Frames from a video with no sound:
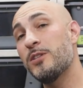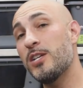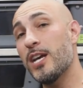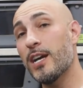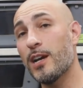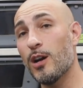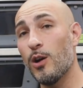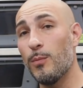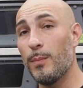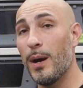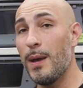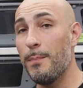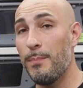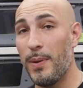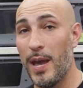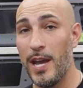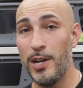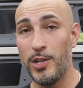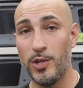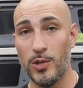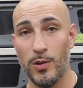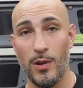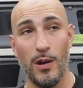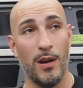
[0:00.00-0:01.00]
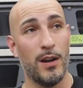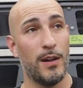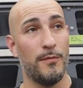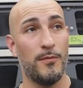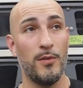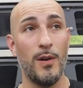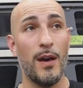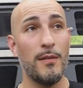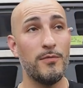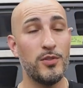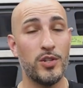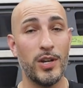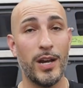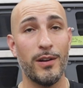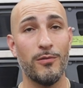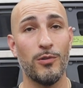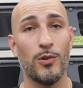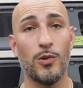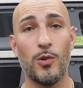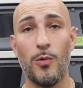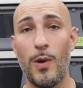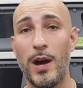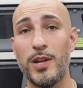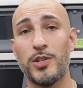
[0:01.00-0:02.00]
Check out my Patreon if you have
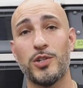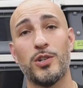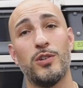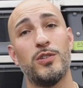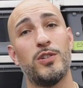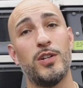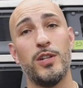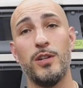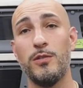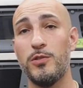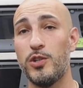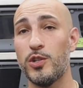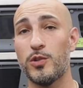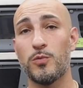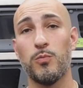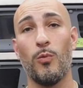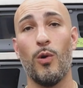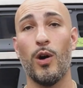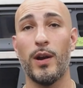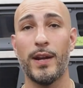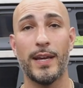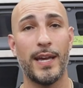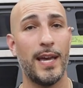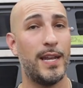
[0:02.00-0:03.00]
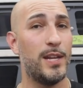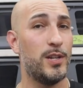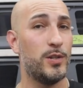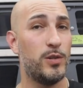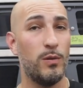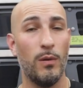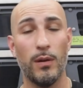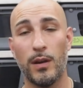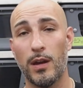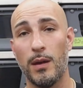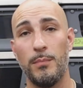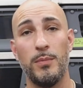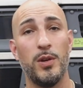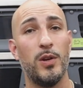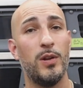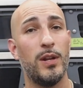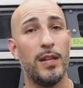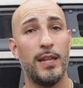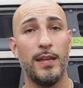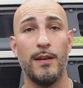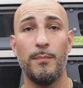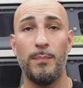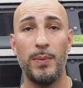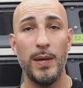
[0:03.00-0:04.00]
general questions or you just want to get into a
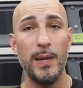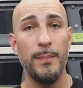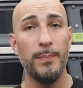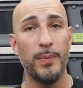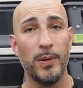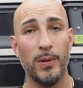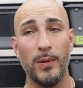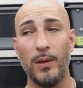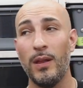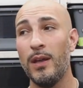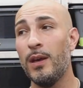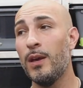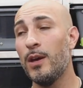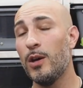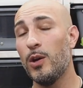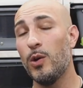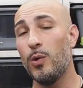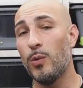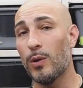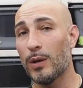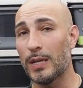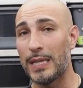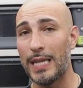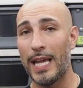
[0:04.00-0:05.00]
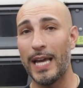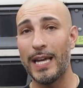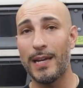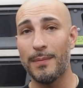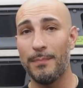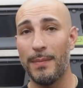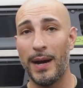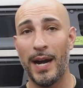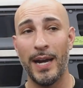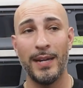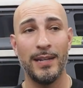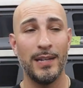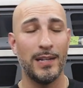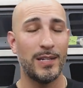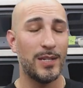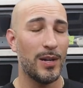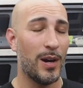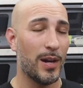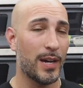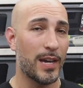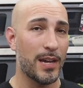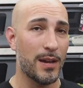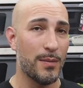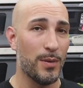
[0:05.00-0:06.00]
community of people who are like-minded
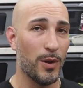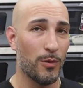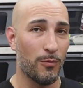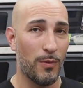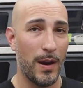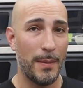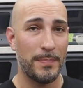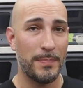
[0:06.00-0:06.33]
talking about